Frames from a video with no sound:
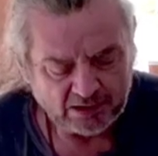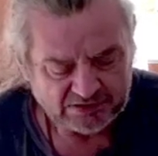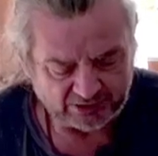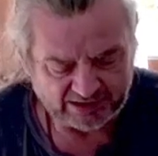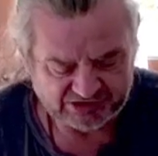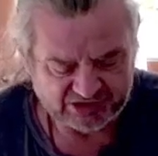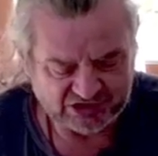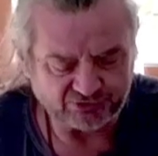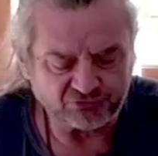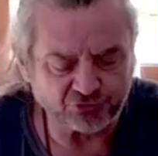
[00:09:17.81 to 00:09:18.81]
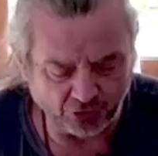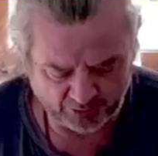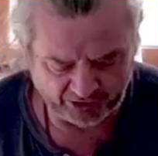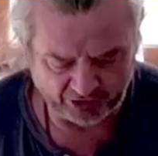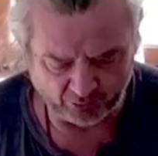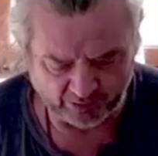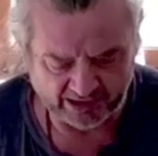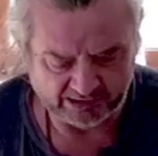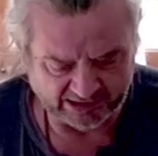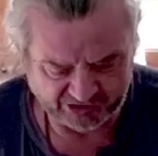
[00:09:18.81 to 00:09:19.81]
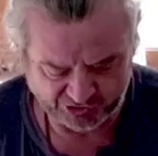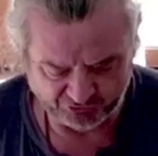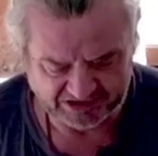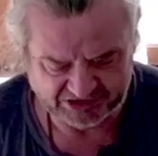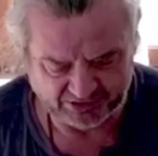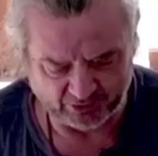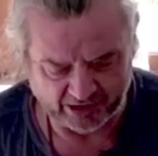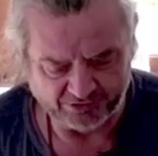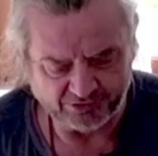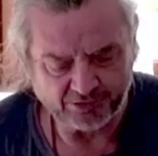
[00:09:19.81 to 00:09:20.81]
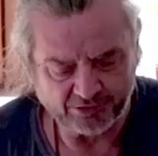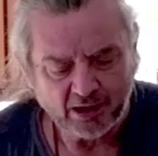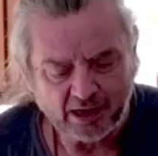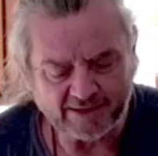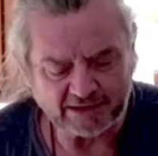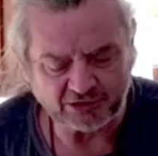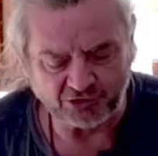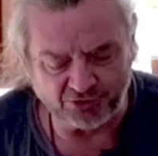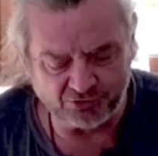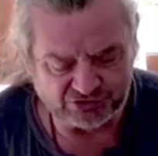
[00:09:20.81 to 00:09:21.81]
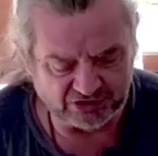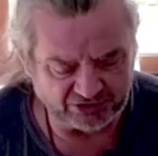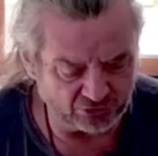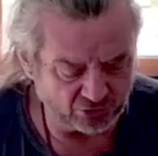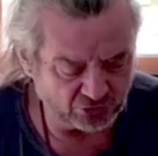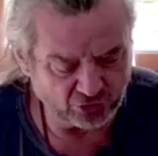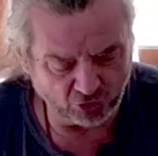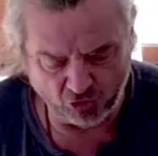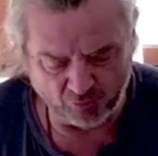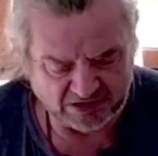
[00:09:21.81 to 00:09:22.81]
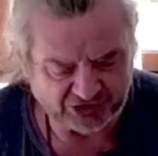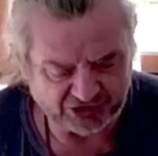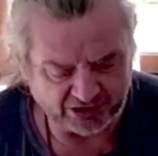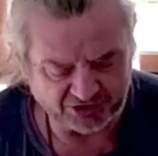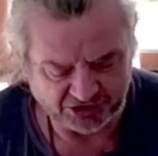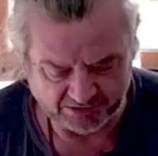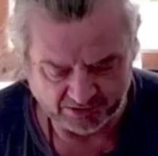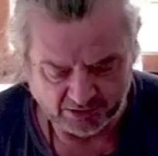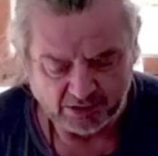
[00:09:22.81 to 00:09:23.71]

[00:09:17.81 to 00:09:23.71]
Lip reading: So get a sense of dropping your weight as you release the breath, and then using your core musculature,